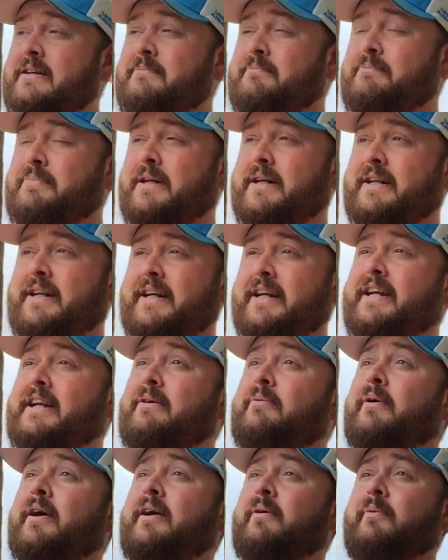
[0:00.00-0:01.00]
But uh,
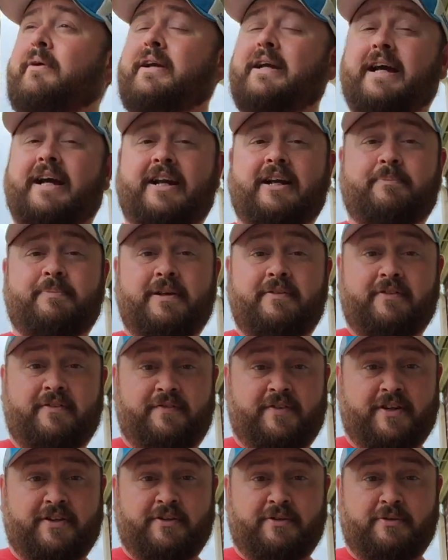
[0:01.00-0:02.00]
anyway, we got up even
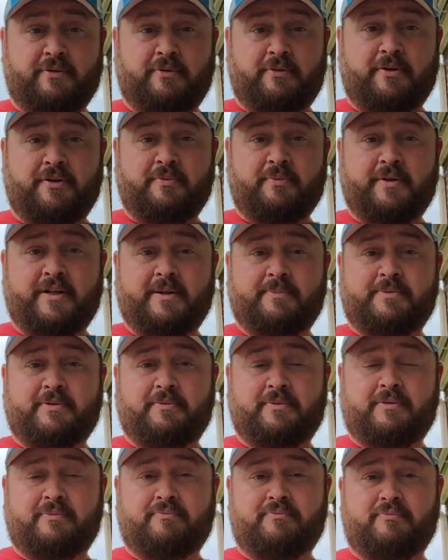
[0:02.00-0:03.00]
further north, went up
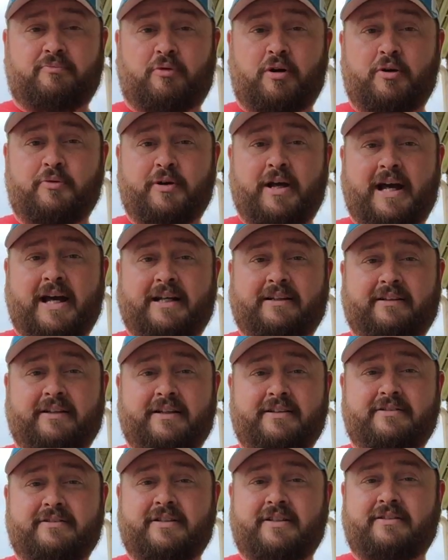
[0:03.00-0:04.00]
to Rhode
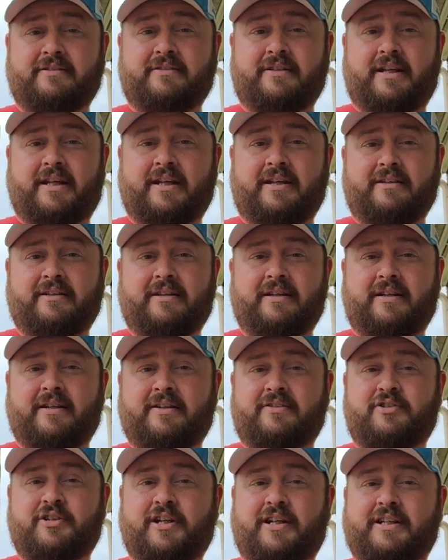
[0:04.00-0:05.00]
Island, and and
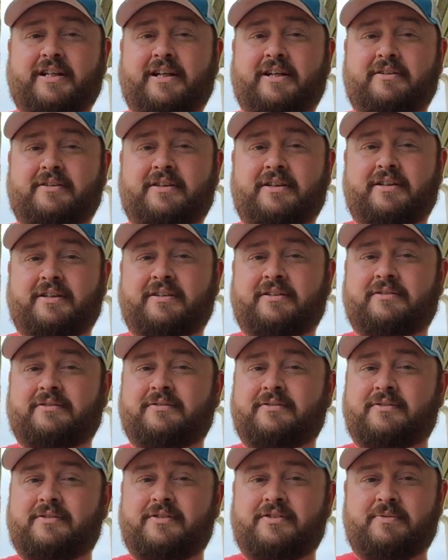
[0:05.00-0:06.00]
uh, checked out the,
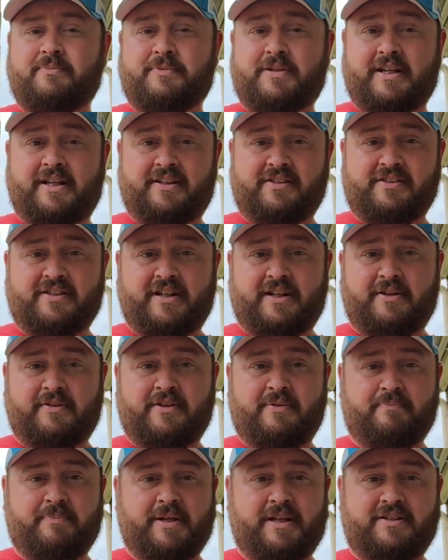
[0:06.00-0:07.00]
some things there,
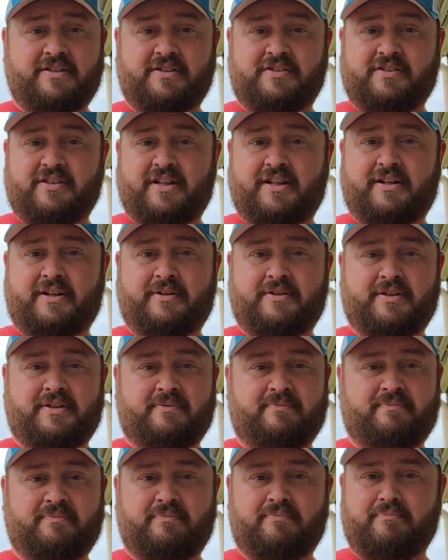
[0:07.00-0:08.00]
the beaches there,
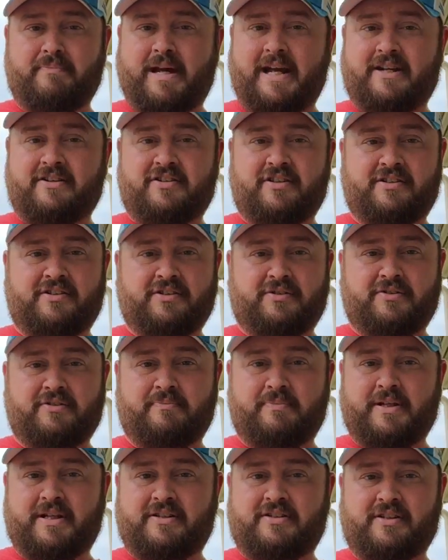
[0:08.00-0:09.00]
the mansions on
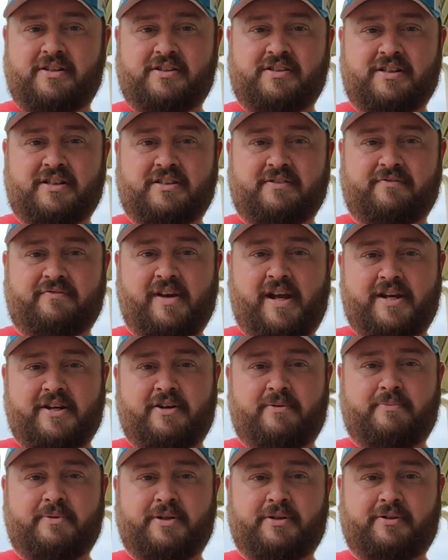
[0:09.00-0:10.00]
the beaches that the
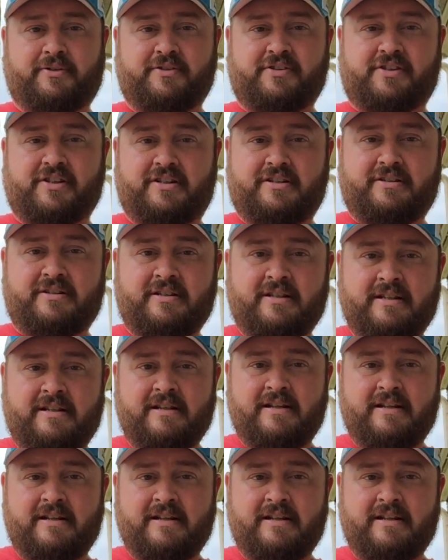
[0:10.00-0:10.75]
Vanderbilts and